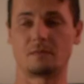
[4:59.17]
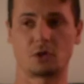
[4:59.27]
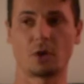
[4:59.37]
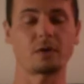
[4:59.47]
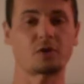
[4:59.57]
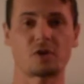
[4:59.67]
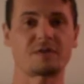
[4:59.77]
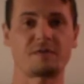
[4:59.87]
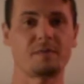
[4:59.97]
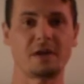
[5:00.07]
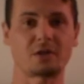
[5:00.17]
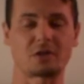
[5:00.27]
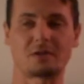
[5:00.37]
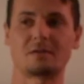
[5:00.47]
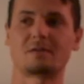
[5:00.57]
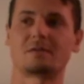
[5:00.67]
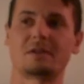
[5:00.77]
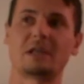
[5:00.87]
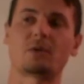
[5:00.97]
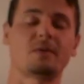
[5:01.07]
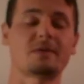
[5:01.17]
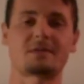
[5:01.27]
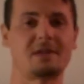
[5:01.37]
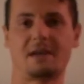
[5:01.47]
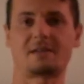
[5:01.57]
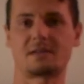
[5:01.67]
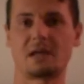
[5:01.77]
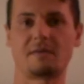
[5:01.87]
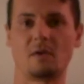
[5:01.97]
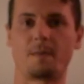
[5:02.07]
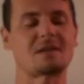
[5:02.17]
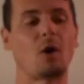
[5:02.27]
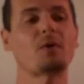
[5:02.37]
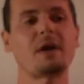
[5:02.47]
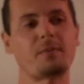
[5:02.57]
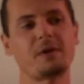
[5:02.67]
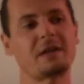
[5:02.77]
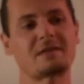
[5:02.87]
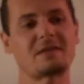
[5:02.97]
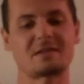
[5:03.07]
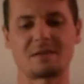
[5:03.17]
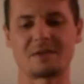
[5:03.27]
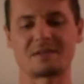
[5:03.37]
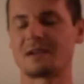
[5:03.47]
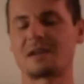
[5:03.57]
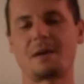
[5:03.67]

Total transformation equals next level. Old operating system is not